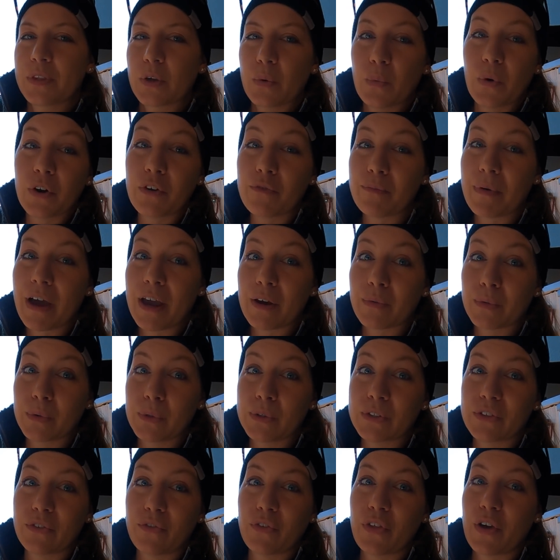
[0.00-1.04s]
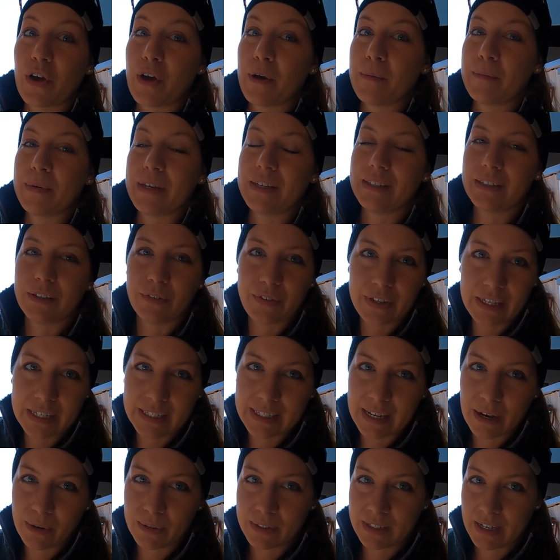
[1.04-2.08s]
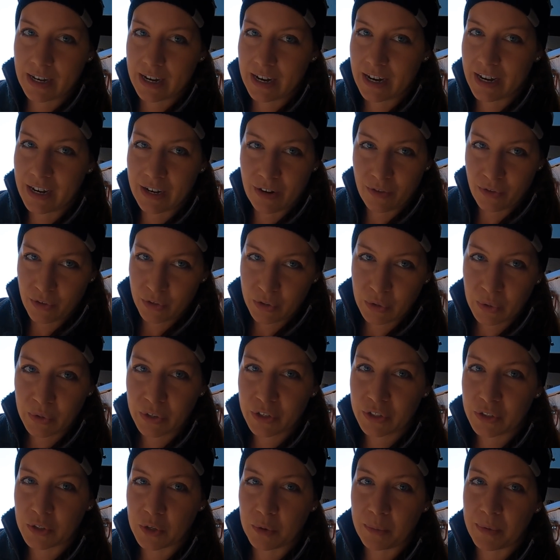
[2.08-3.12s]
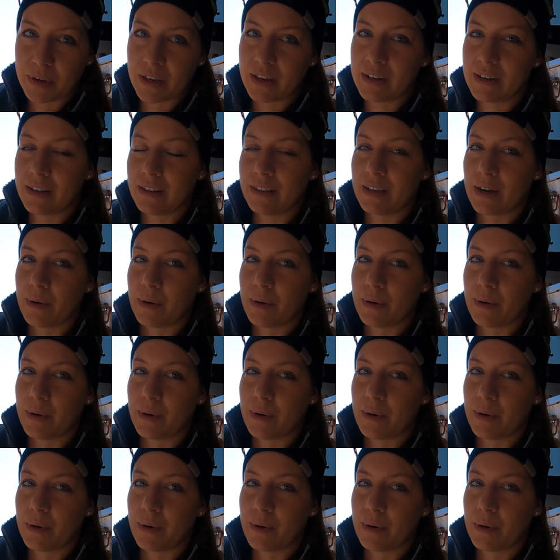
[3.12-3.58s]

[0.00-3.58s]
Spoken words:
one of my rules of thumb is if he's outside, the door is open.